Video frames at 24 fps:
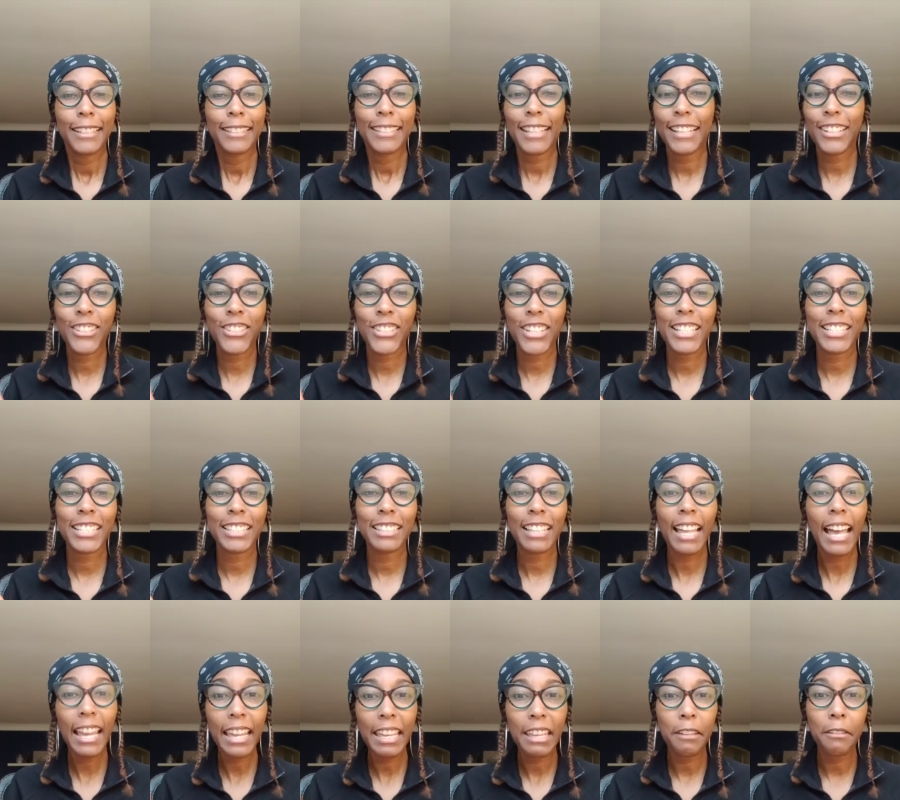That's just
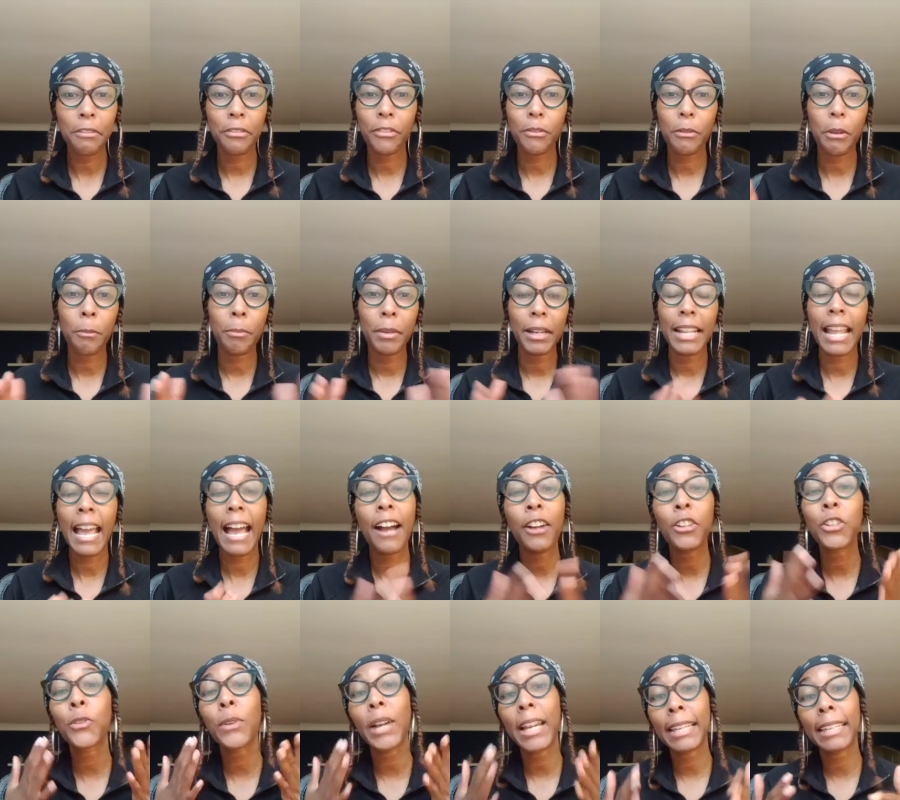life. But
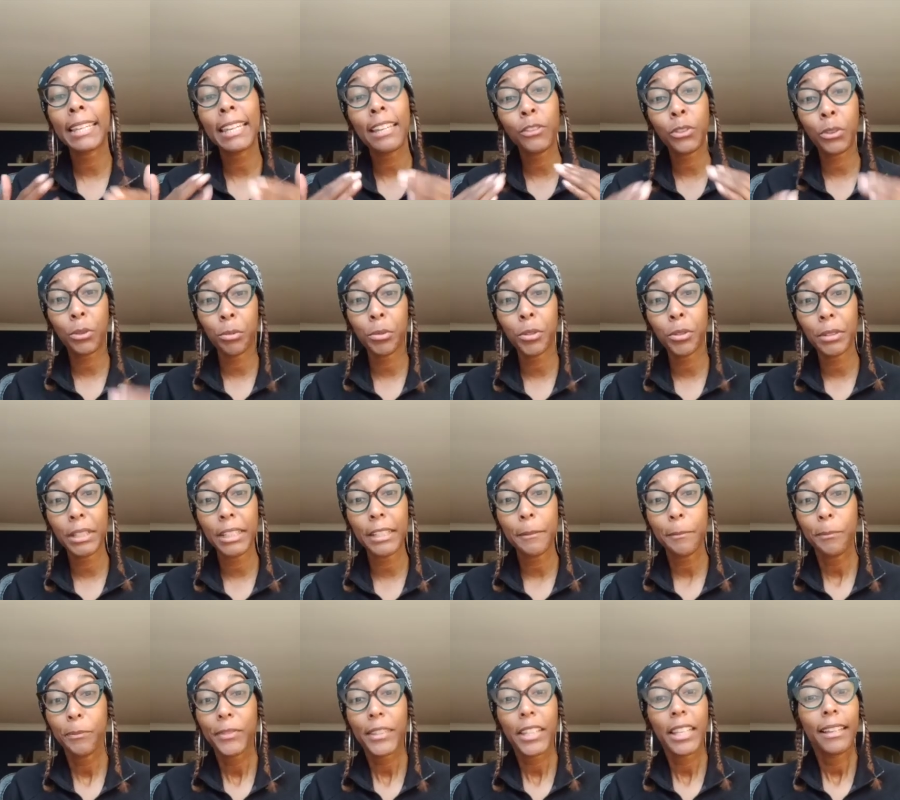how do I get through
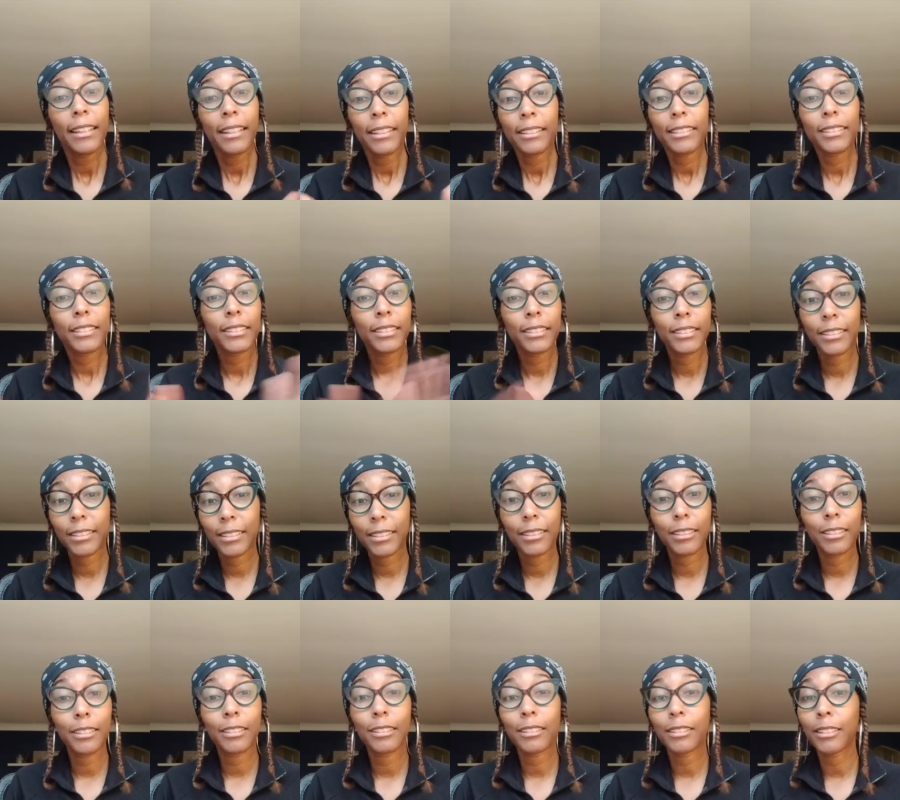it?
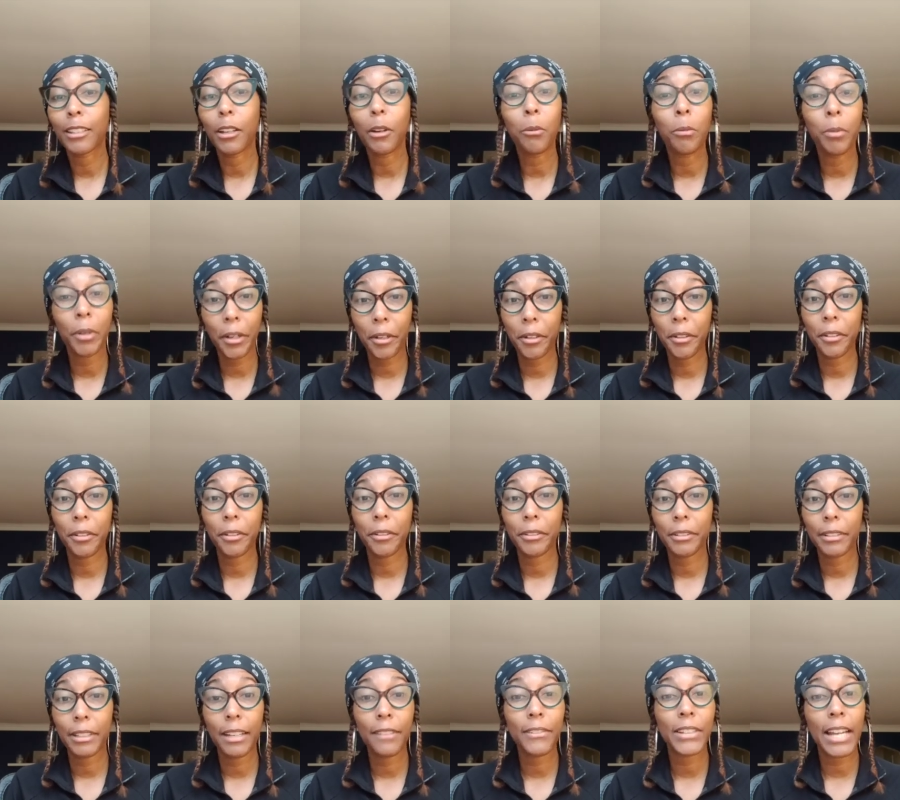The
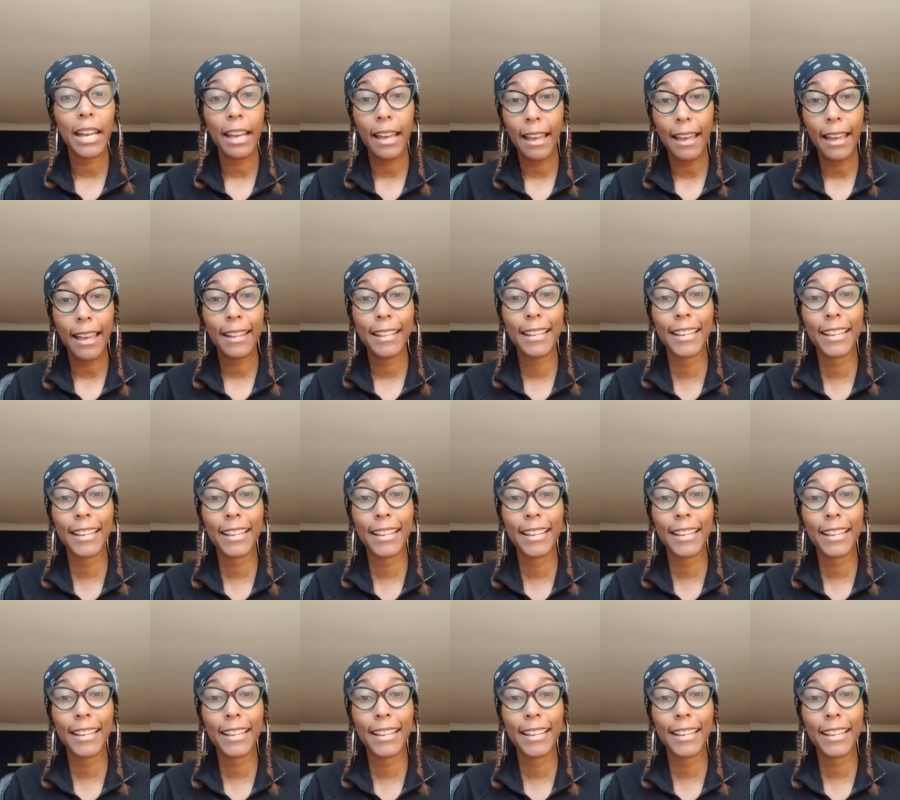word of God.